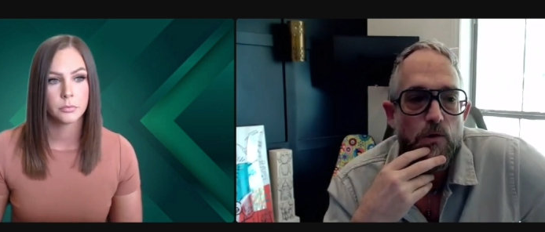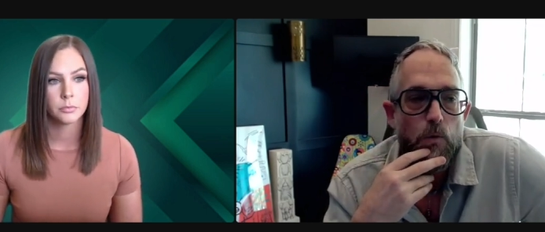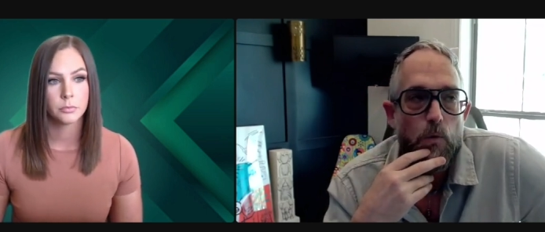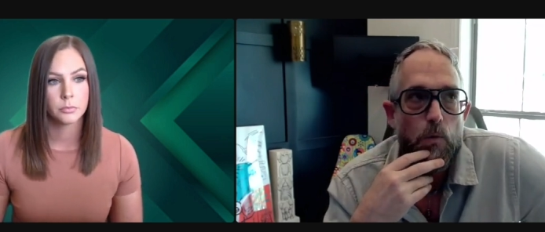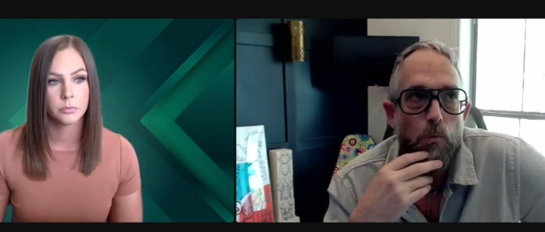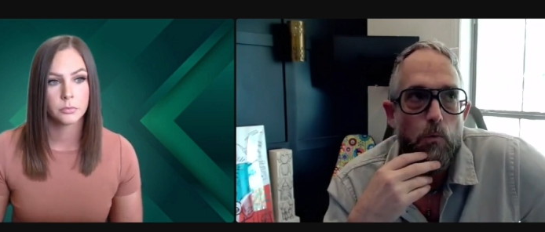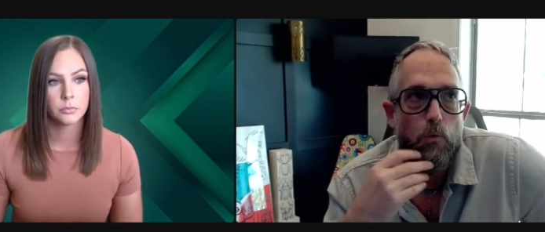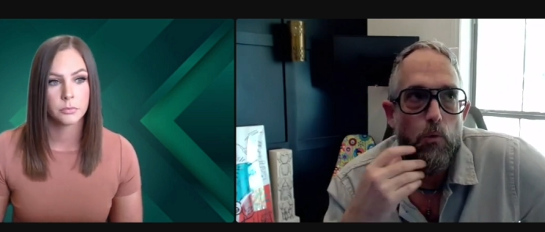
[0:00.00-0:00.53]

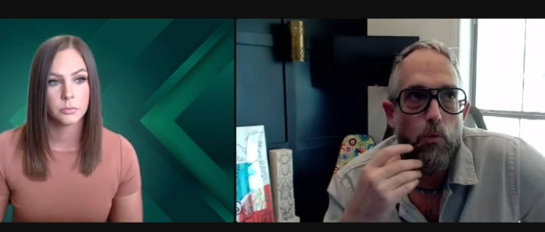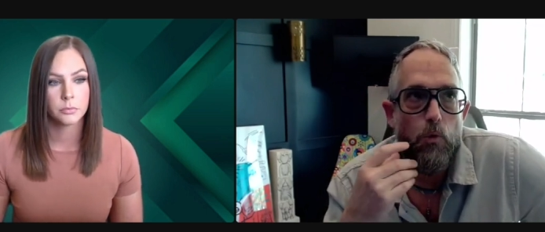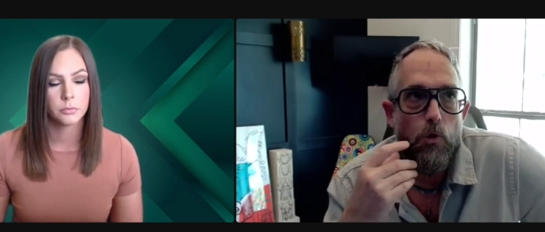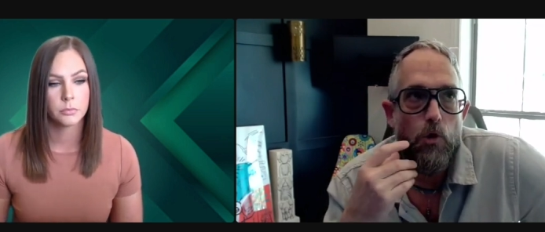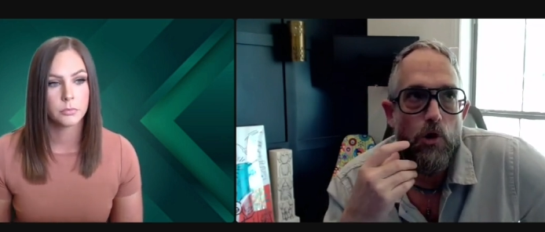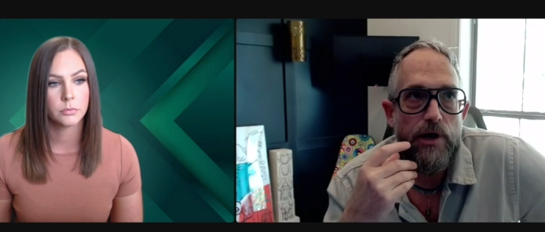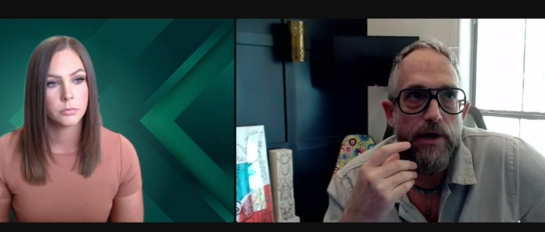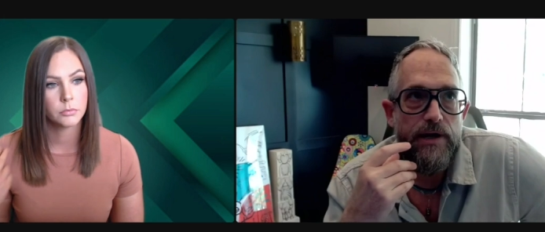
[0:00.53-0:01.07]

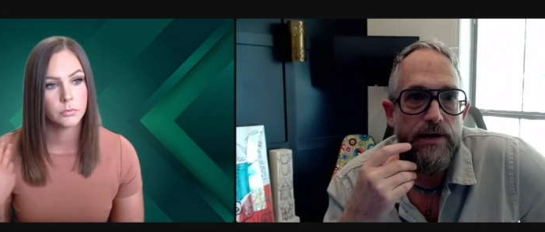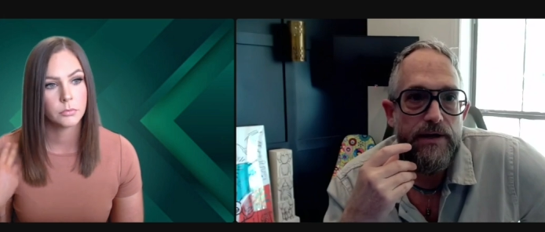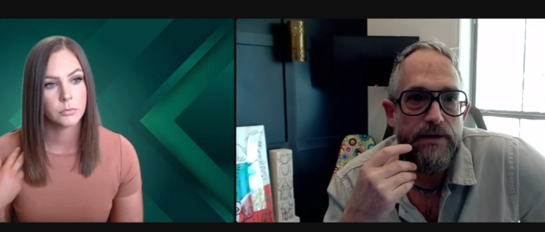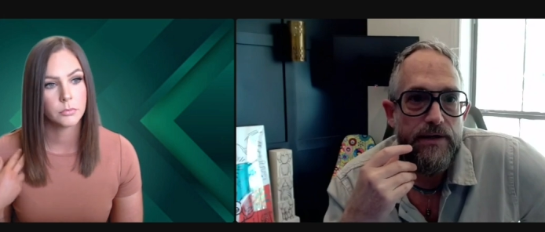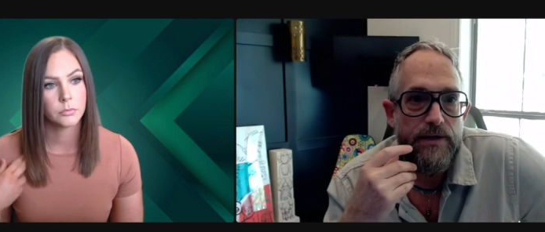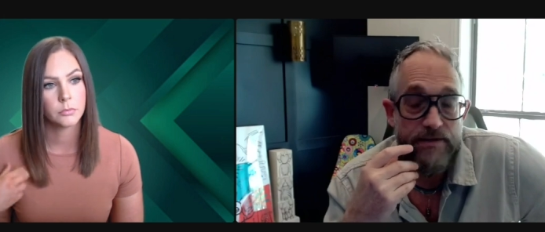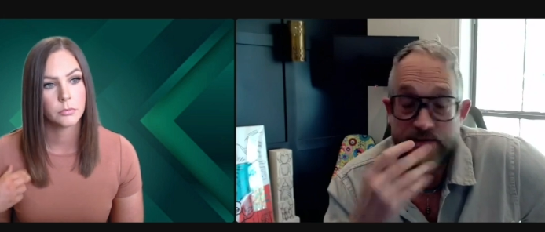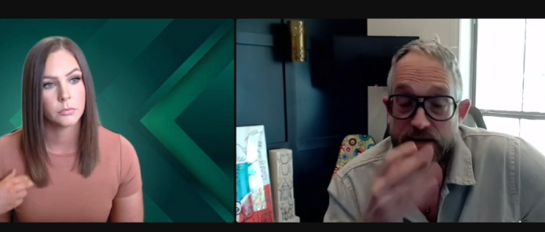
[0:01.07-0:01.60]
Speaker 1: worry
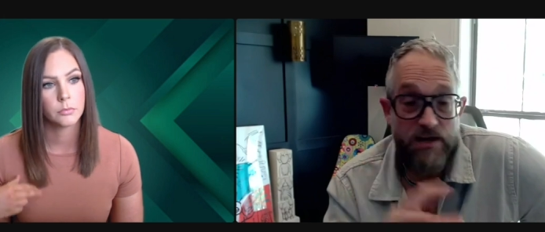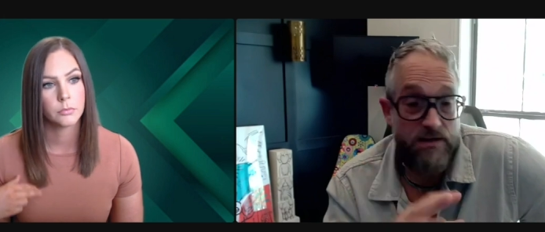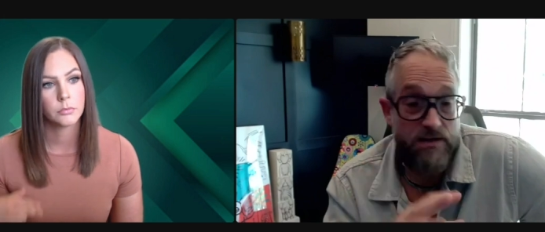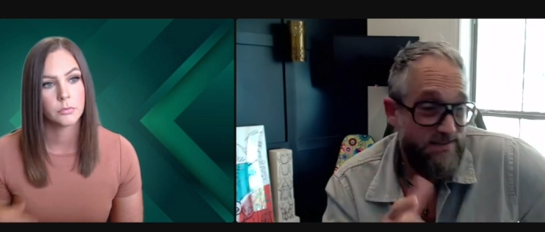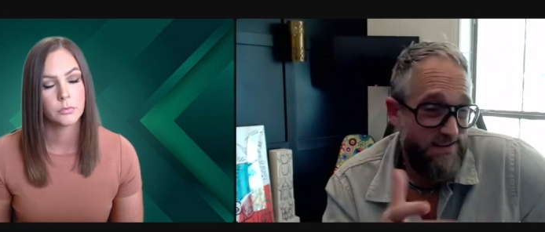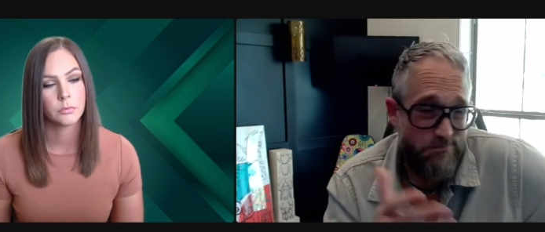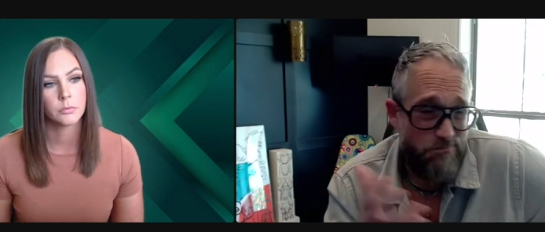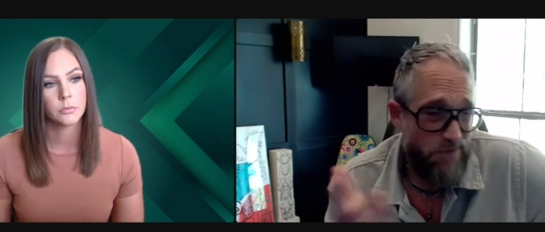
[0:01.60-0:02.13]
not because
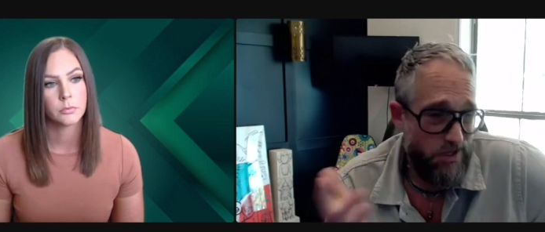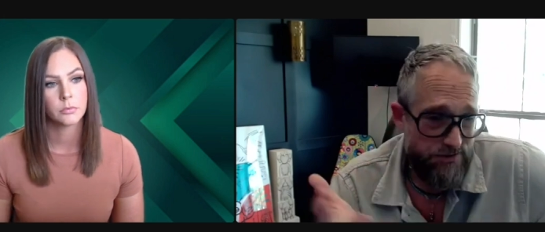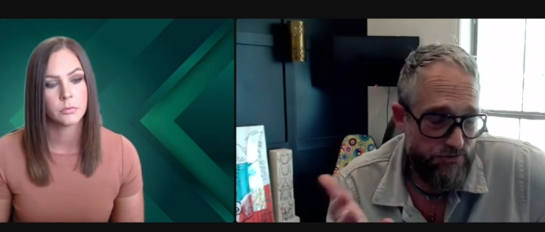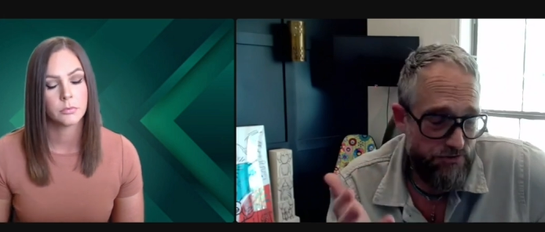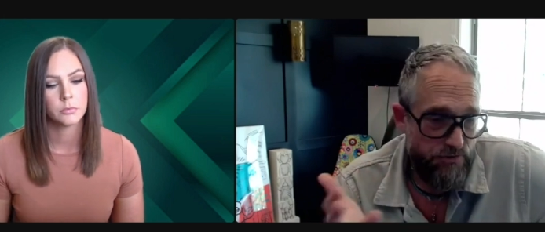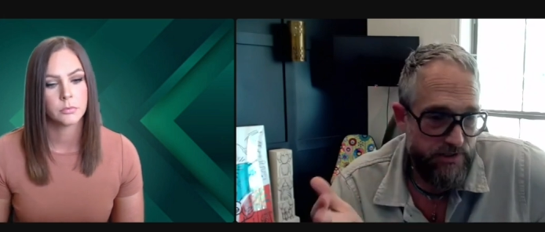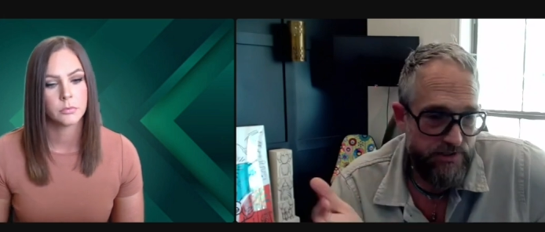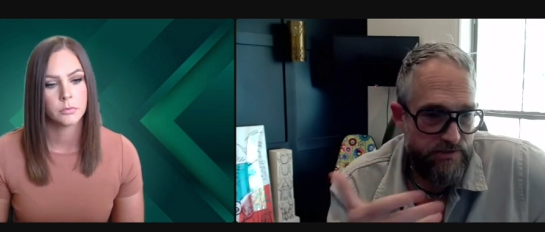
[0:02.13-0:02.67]
I'm Mother
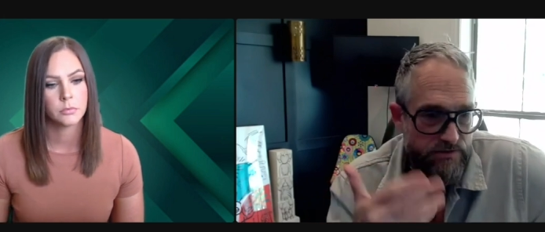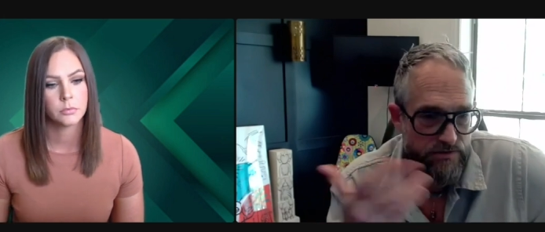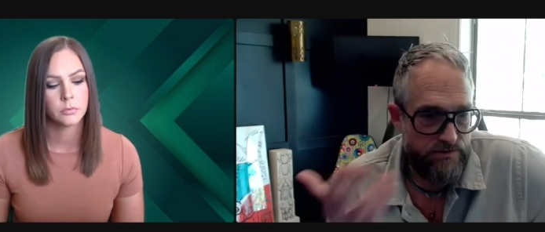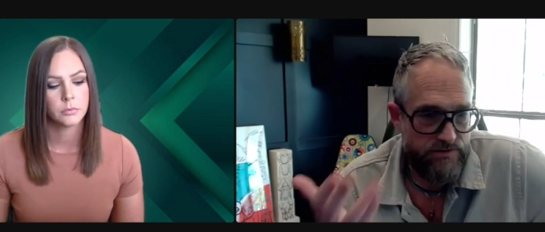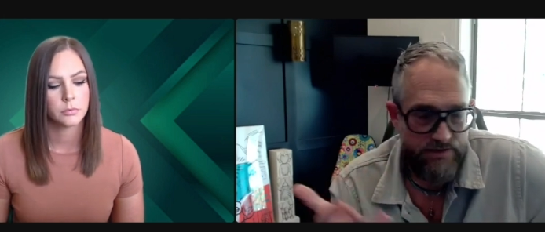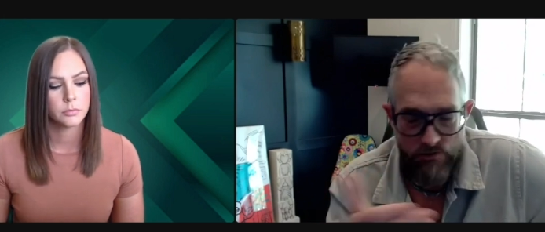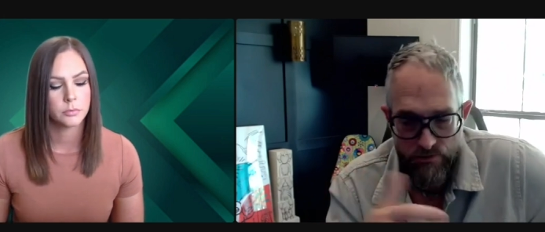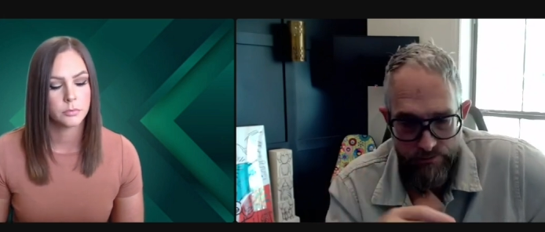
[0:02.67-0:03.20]
Teresa, it's just how
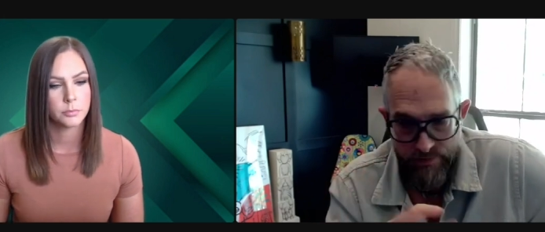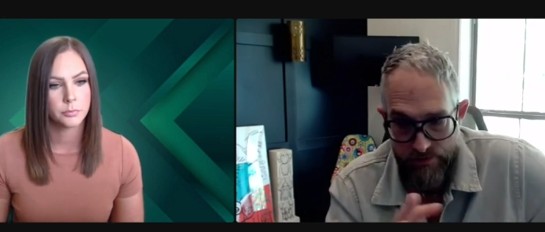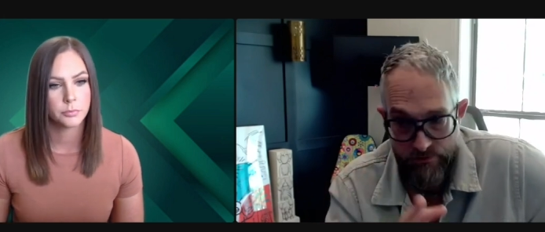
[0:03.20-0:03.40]
I'm built.